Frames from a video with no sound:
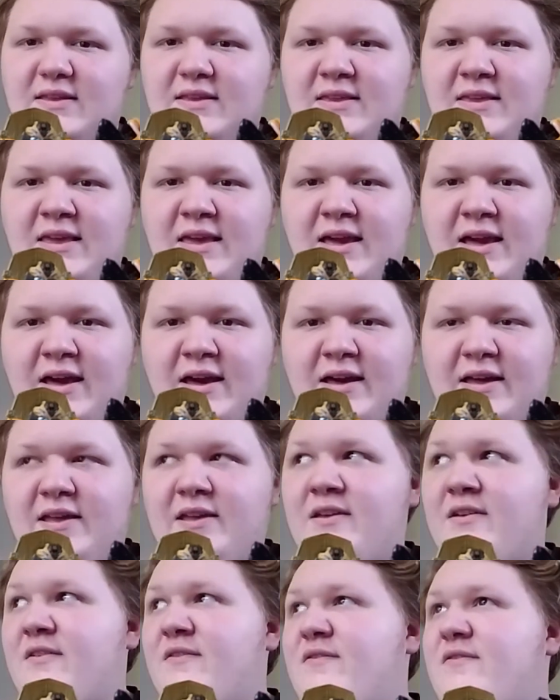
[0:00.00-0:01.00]
yeah,
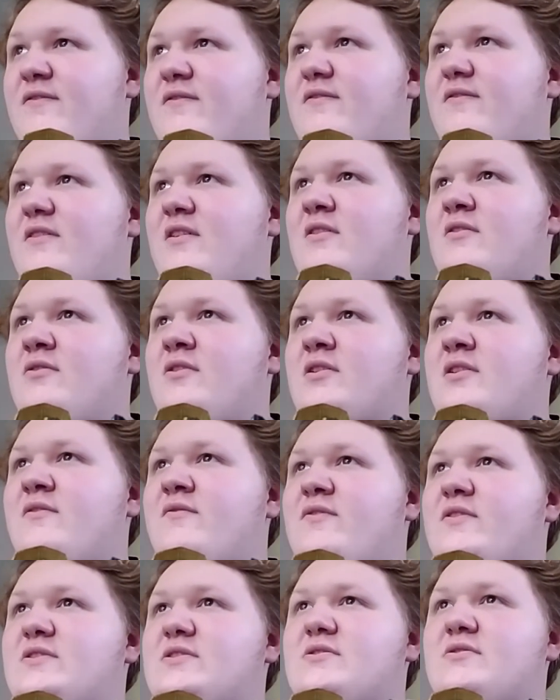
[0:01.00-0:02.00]
if you're
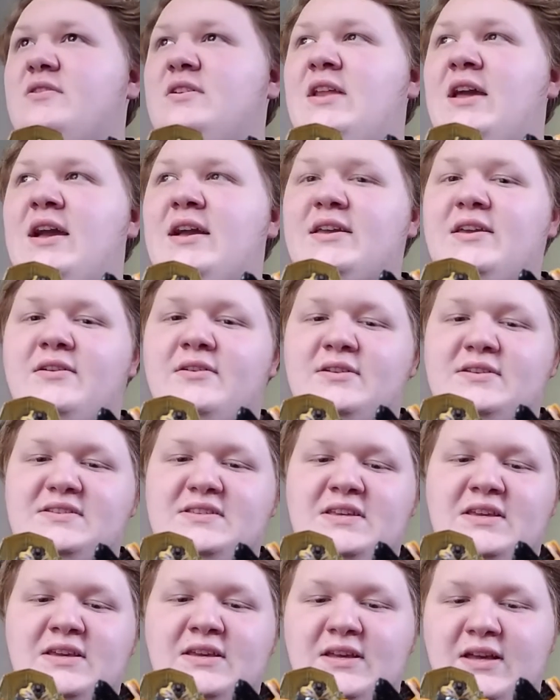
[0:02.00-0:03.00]
looking for screen
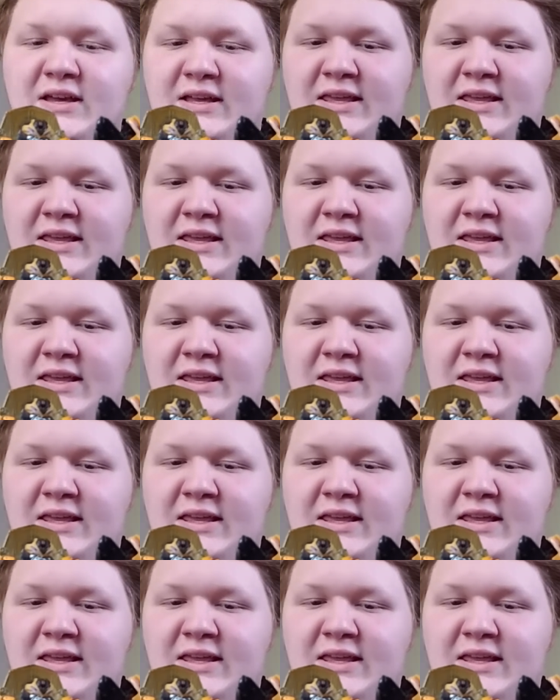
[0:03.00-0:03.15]
accuracy,